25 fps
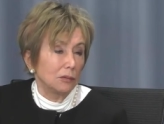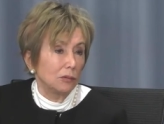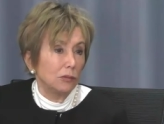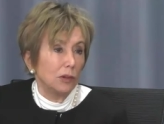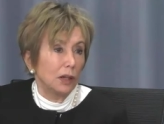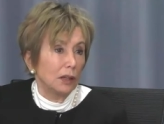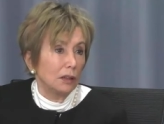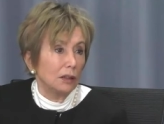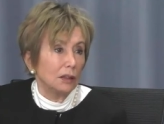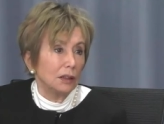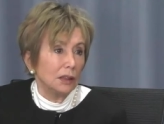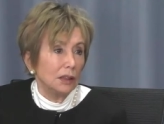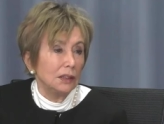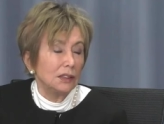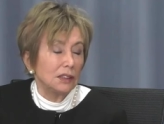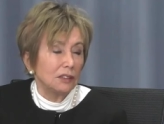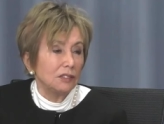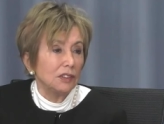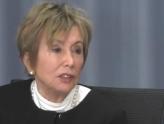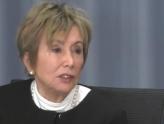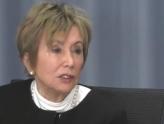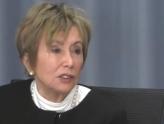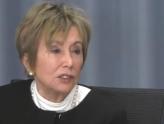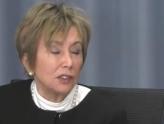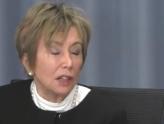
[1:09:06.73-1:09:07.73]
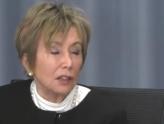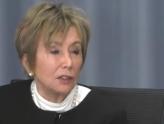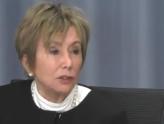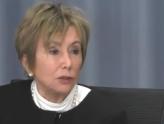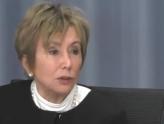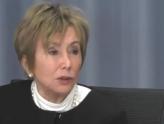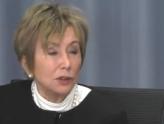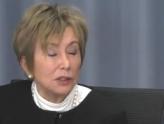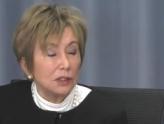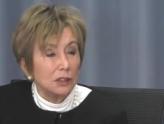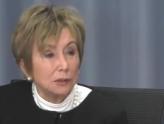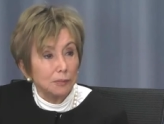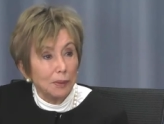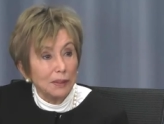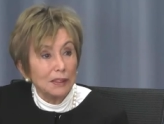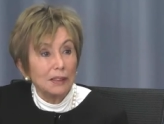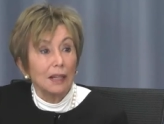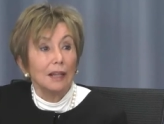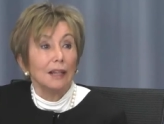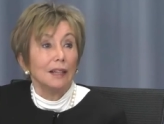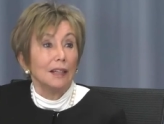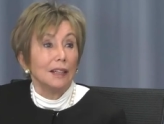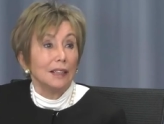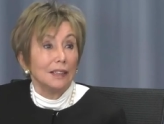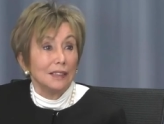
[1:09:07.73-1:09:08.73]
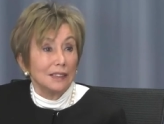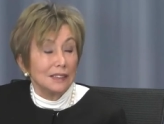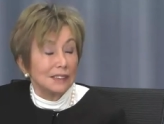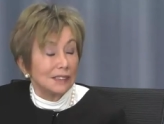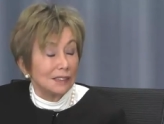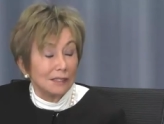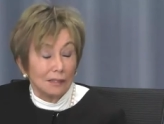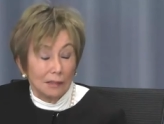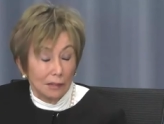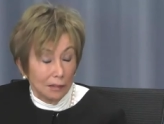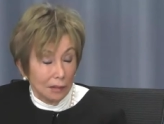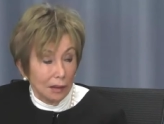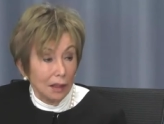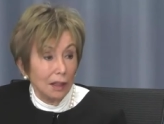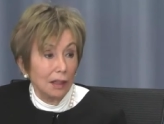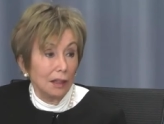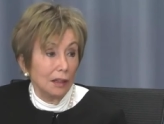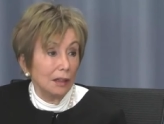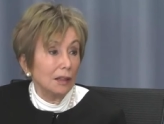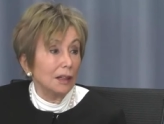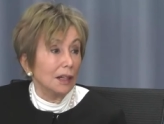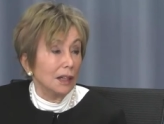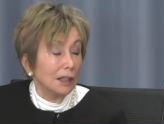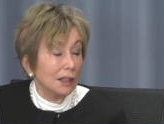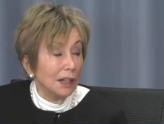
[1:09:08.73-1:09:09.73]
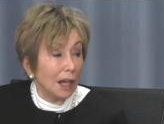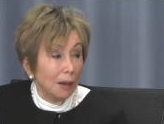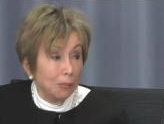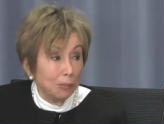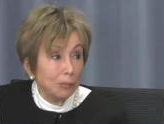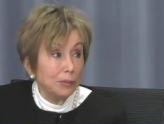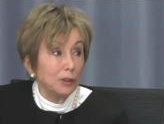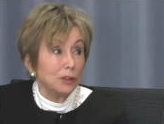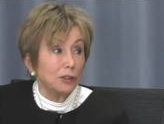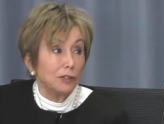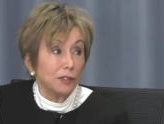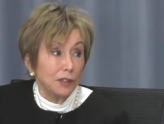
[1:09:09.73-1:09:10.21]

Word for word: were intravenous drug users, but uh, a number